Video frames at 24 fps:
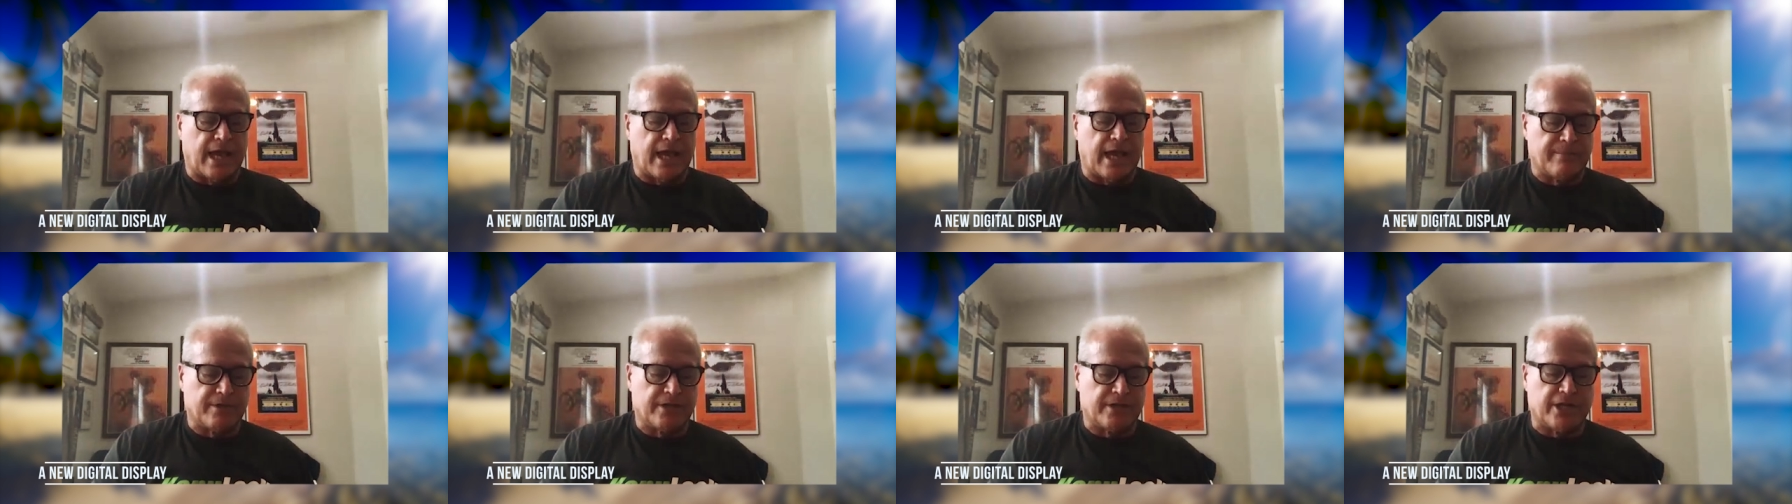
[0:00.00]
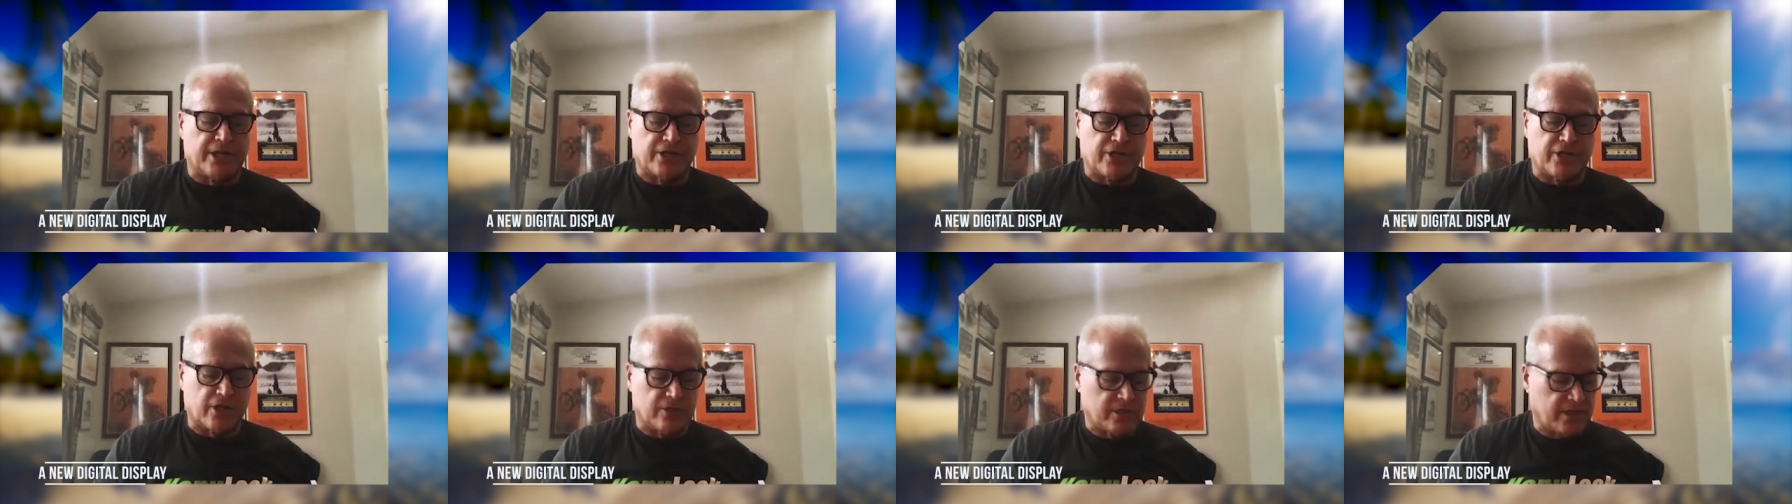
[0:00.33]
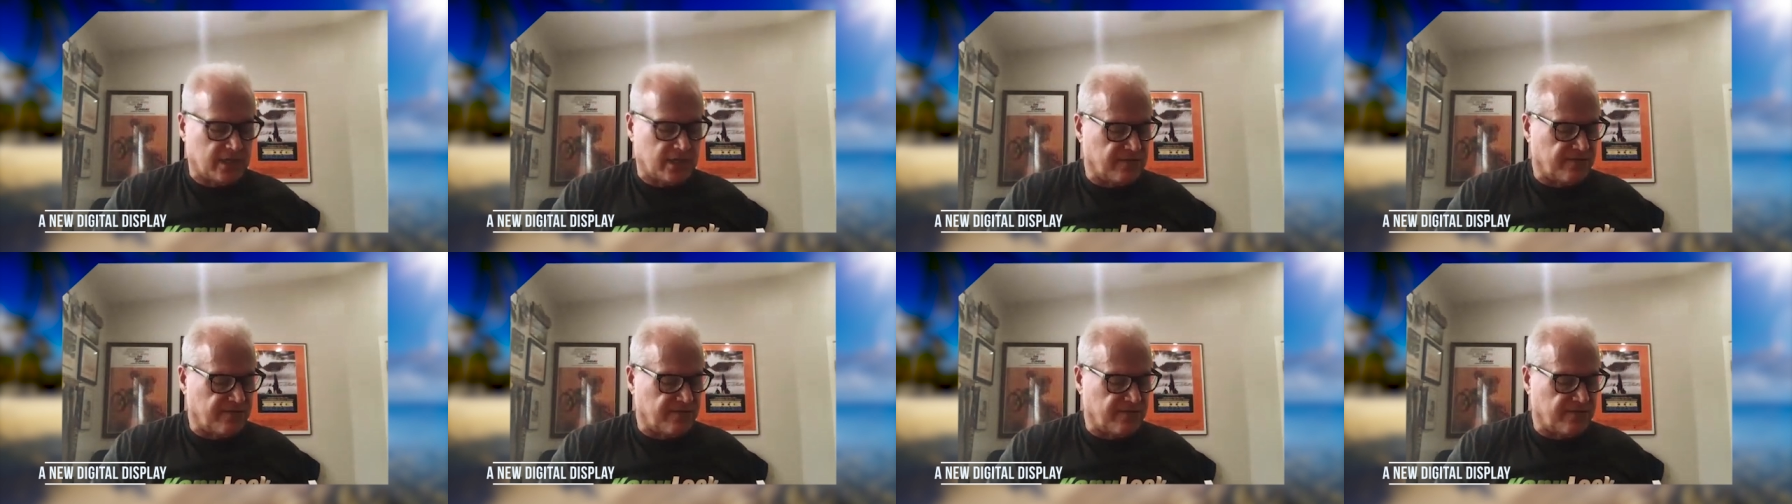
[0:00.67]
I'm going to turn
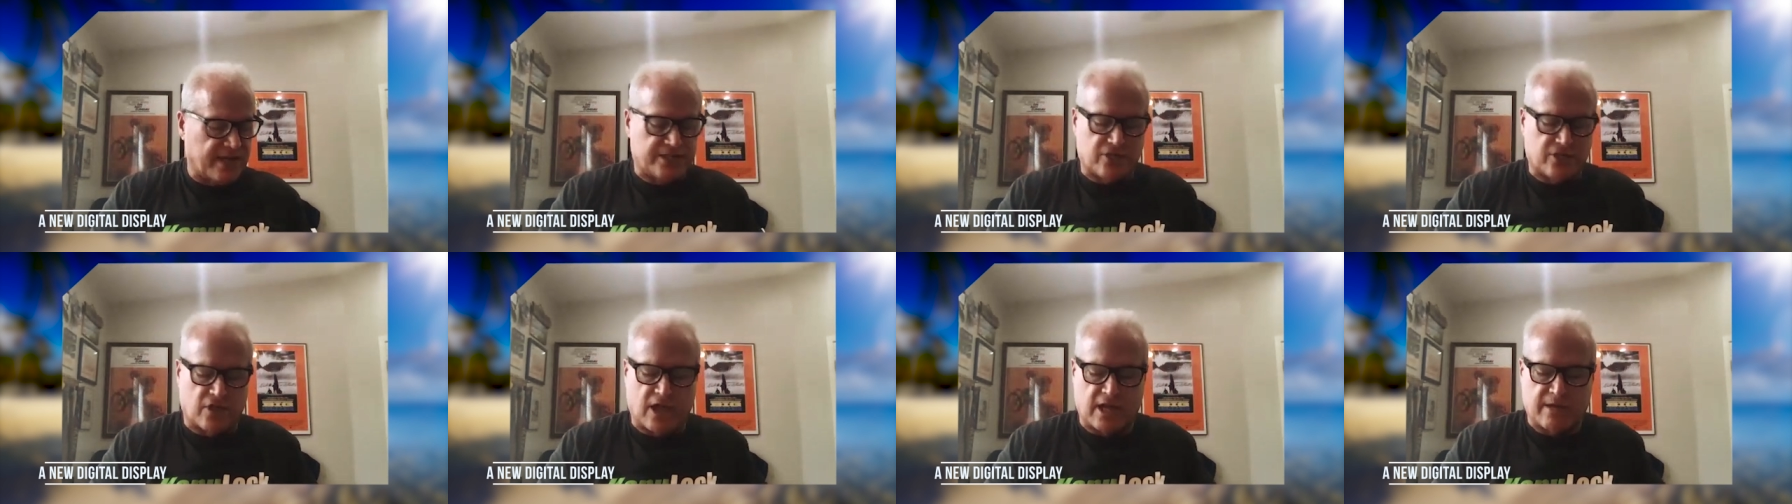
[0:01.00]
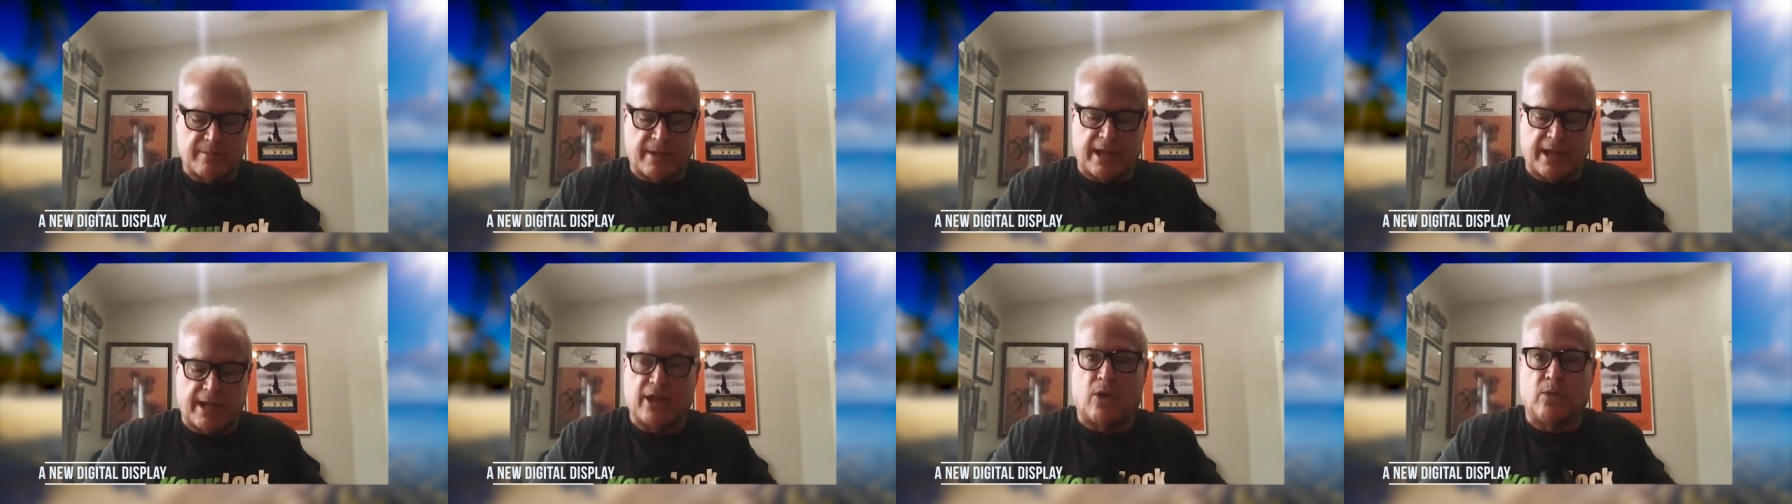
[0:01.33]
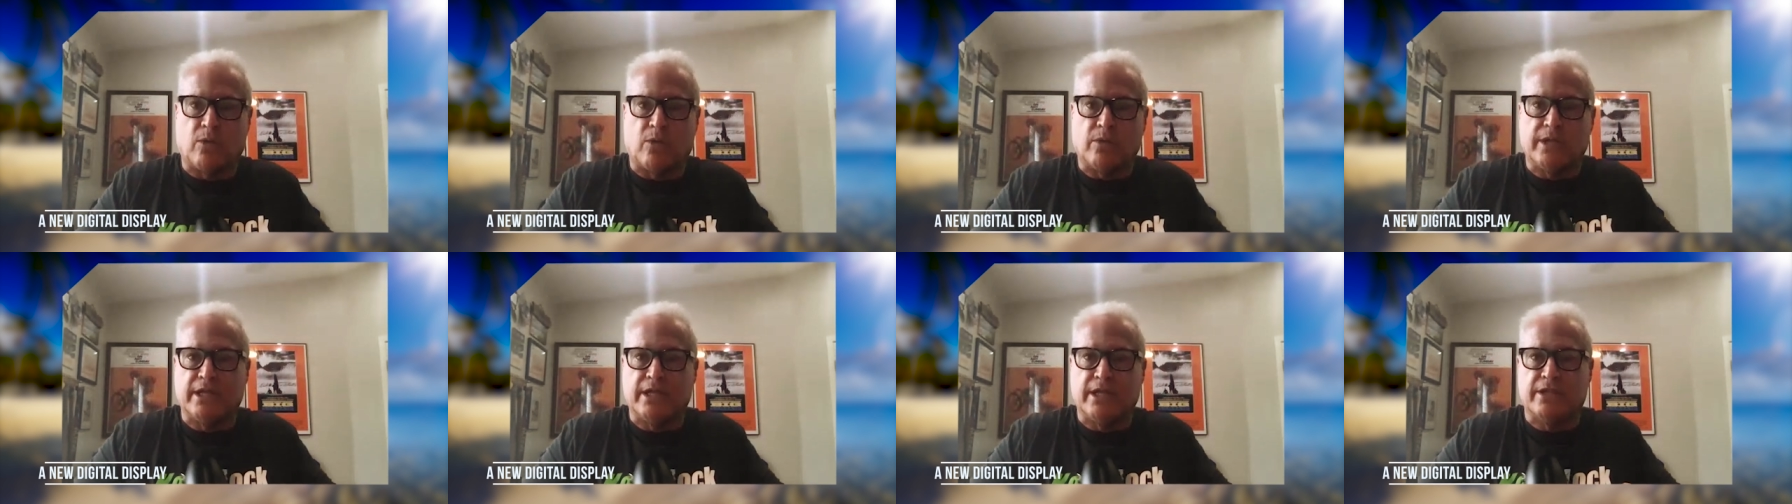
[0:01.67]
the device on by
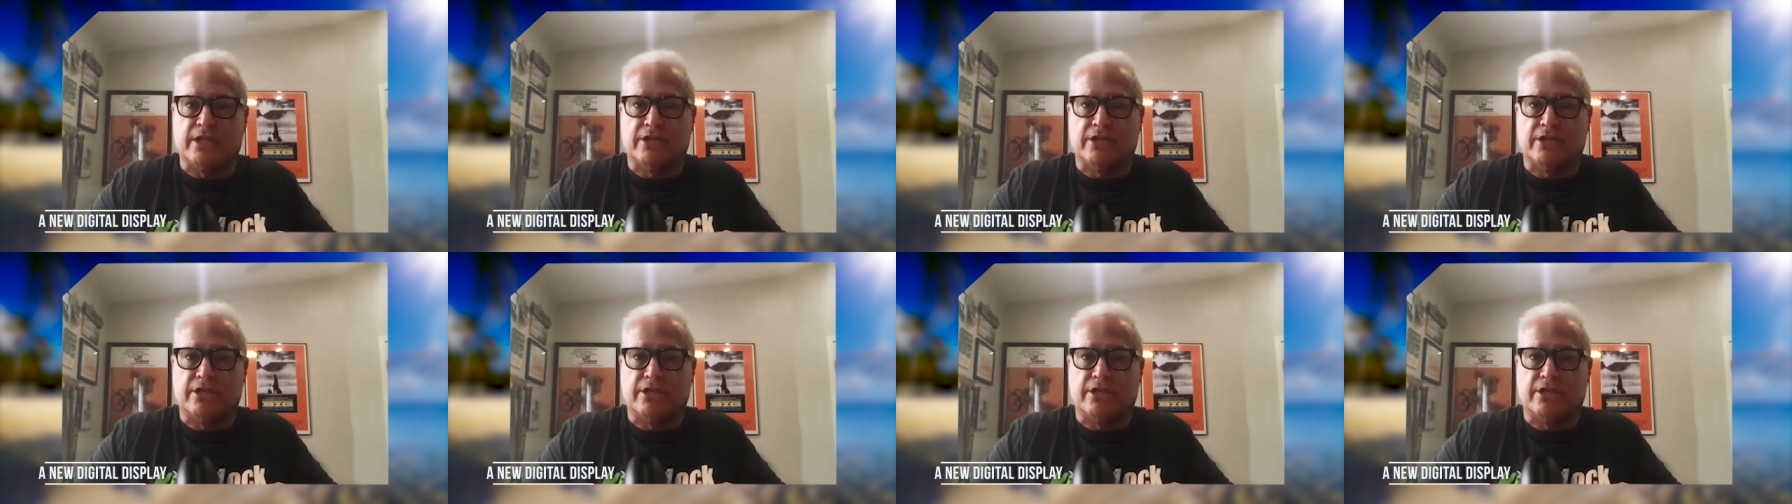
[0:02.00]
holding